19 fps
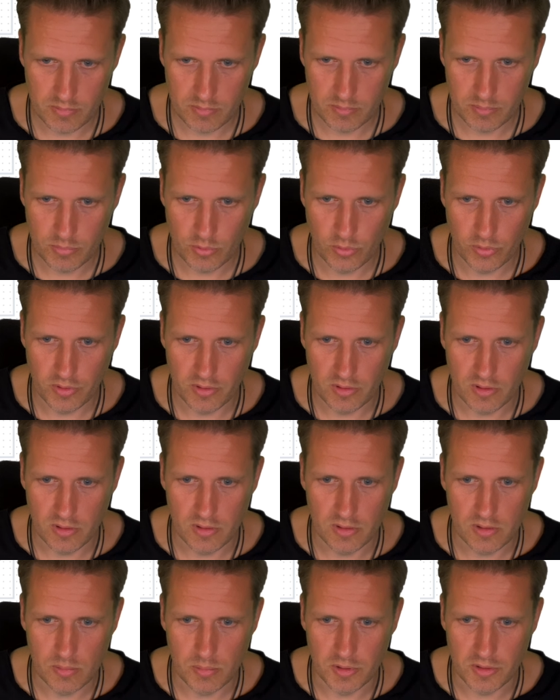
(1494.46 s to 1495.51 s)
put it a
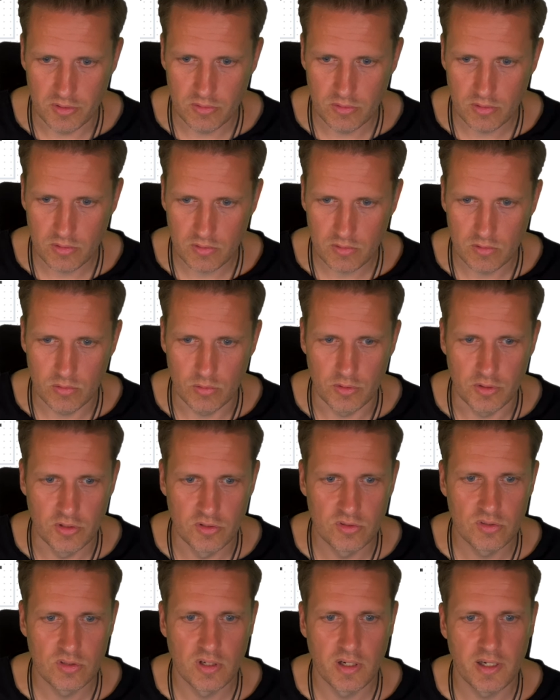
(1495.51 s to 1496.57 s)
little bit to this
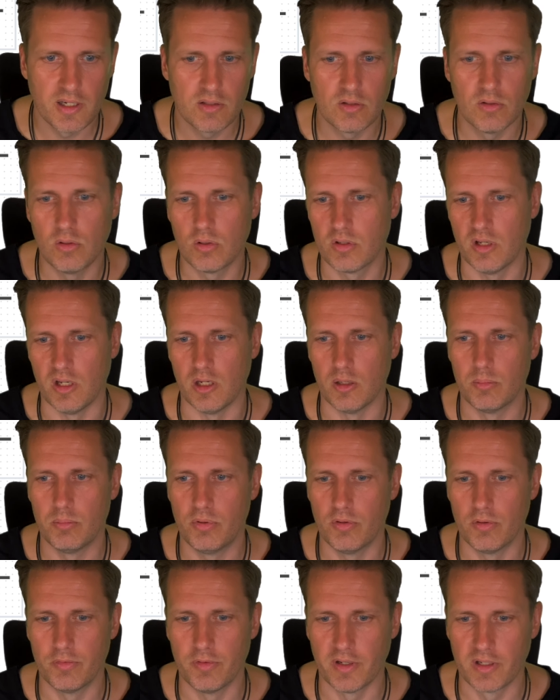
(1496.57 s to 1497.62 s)
side. Okay,
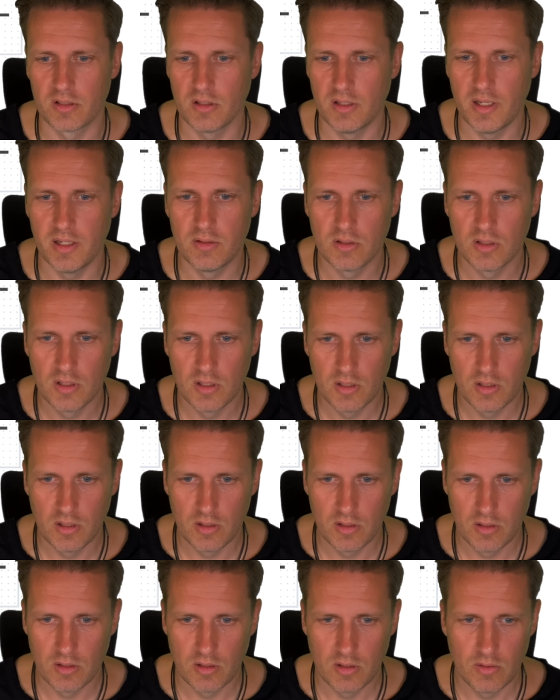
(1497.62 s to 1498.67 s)
perfect. And
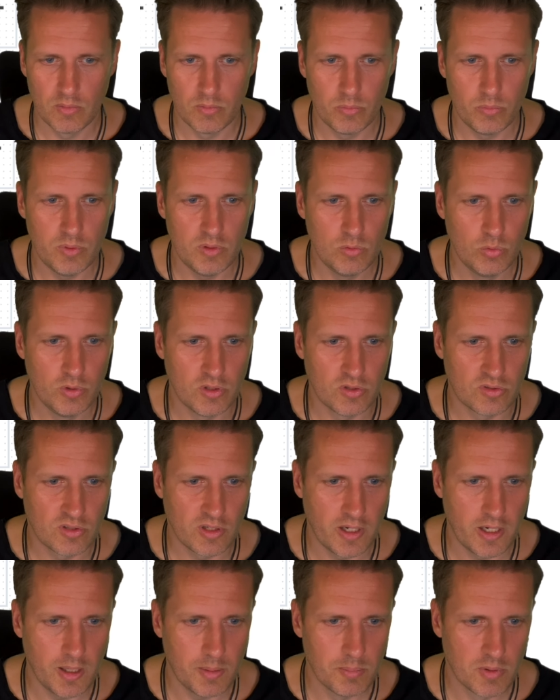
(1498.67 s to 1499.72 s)
we do the
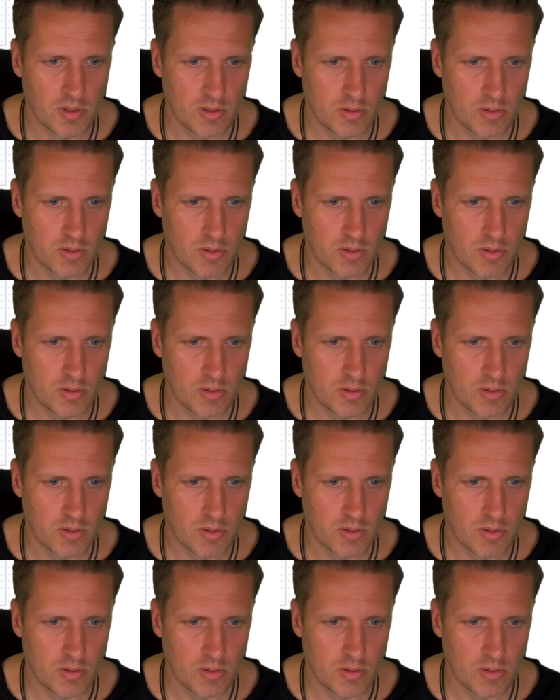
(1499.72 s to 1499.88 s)
same